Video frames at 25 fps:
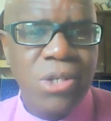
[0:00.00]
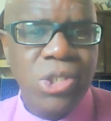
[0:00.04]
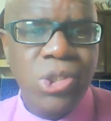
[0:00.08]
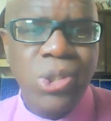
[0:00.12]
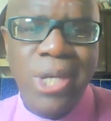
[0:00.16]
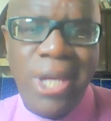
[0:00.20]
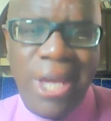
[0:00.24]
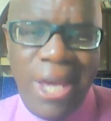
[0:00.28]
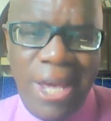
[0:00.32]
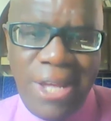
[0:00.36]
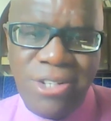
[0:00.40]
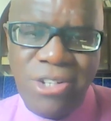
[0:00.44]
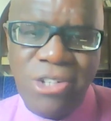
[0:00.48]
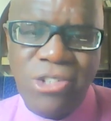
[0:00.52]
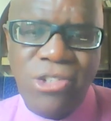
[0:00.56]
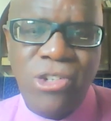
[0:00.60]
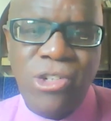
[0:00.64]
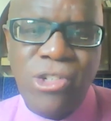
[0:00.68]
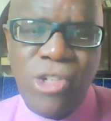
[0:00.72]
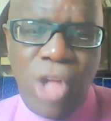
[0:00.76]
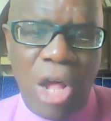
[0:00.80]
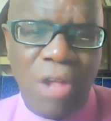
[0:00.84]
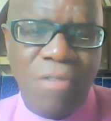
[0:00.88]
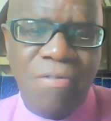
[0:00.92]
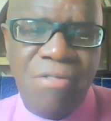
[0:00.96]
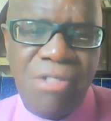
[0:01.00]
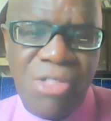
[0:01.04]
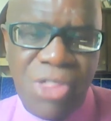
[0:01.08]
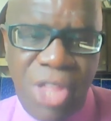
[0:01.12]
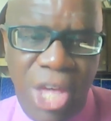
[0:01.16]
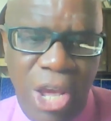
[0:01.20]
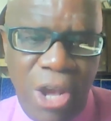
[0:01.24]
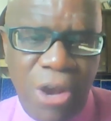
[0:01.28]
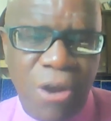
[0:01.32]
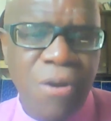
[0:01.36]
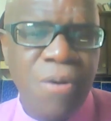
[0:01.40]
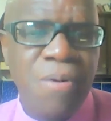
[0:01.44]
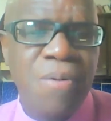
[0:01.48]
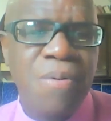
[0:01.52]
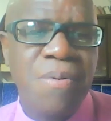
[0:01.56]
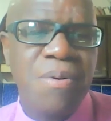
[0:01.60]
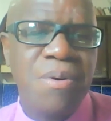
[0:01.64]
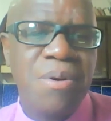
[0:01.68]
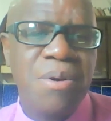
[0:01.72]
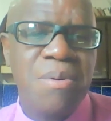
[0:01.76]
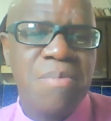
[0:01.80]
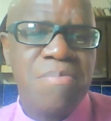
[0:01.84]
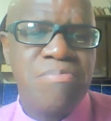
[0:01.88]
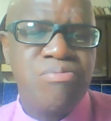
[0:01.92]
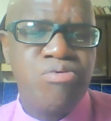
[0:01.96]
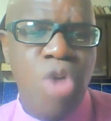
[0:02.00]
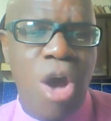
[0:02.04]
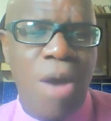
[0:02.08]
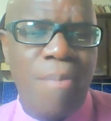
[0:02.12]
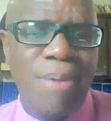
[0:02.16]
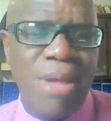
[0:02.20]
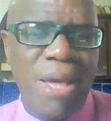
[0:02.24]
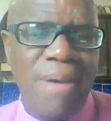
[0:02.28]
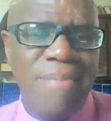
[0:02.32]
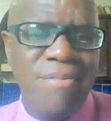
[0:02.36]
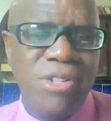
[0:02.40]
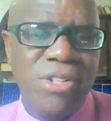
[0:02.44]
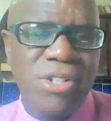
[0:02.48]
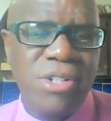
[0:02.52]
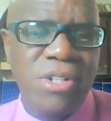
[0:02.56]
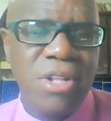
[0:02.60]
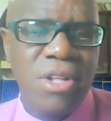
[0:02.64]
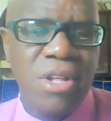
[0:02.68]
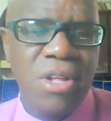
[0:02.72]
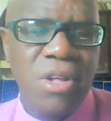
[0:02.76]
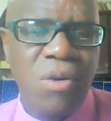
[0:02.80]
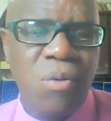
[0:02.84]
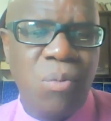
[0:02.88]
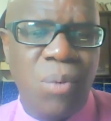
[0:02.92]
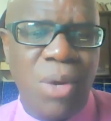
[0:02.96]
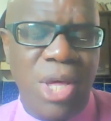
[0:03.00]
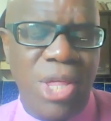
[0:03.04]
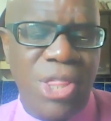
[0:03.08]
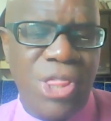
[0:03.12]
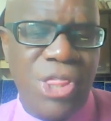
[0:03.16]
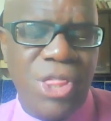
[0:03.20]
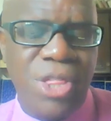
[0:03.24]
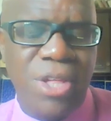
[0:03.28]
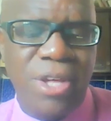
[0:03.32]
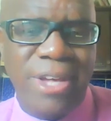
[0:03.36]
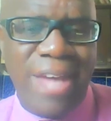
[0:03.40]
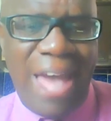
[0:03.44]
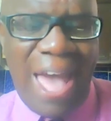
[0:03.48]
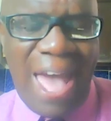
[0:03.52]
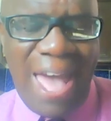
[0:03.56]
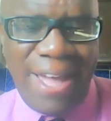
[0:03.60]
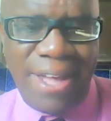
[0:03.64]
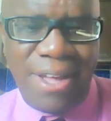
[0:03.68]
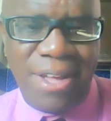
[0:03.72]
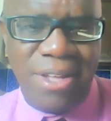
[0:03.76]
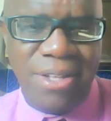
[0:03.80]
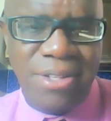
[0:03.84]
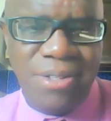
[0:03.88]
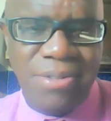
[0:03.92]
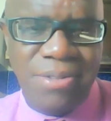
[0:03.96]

to Haiti to solve their problems with gangs.